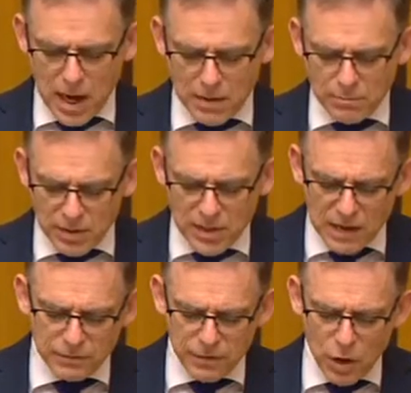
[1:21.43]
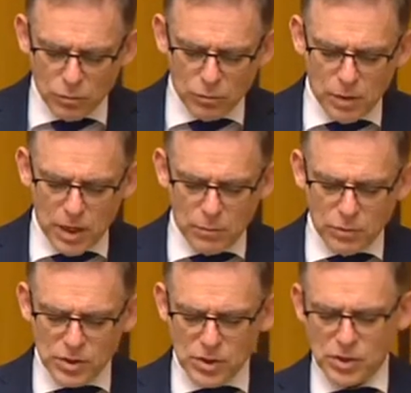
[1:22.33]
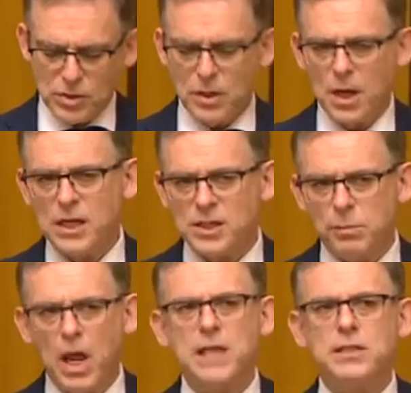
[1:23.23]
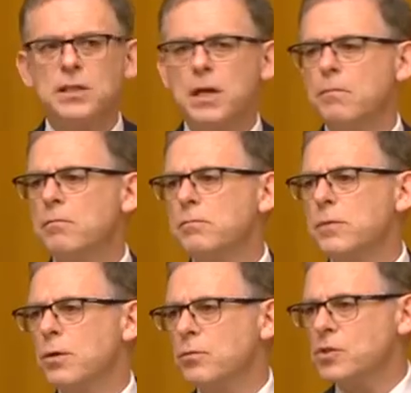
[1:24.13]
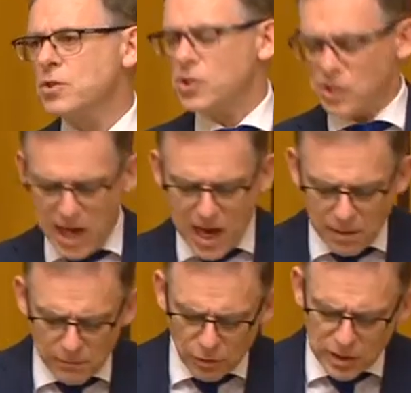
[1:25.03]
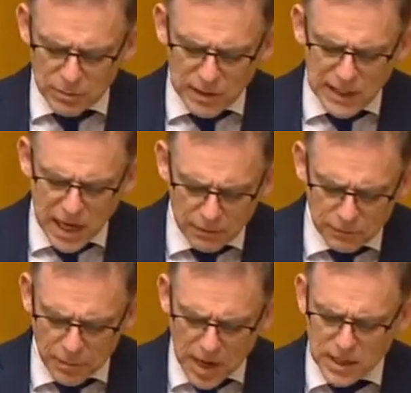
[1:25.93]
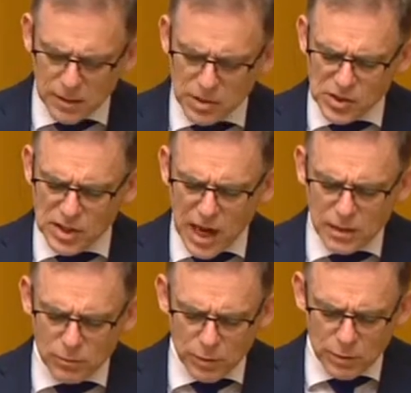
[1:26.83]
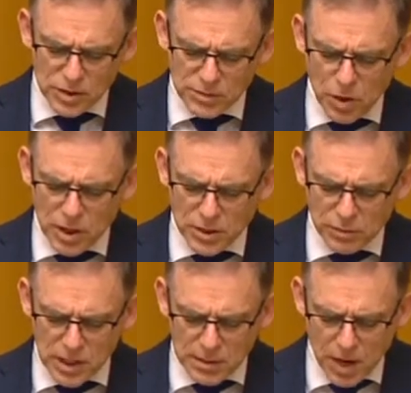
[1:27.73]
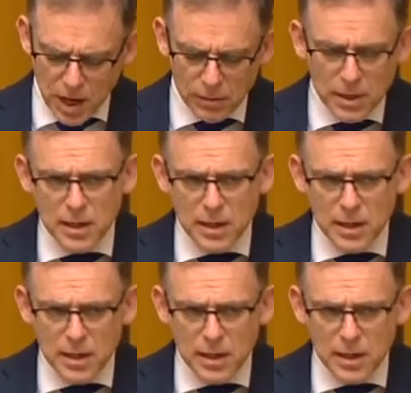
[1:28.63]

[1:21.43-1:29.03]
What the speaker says: it. But they felt, when it was explained to them that it was a scam, very humiliated for making a mistake when responding to an email.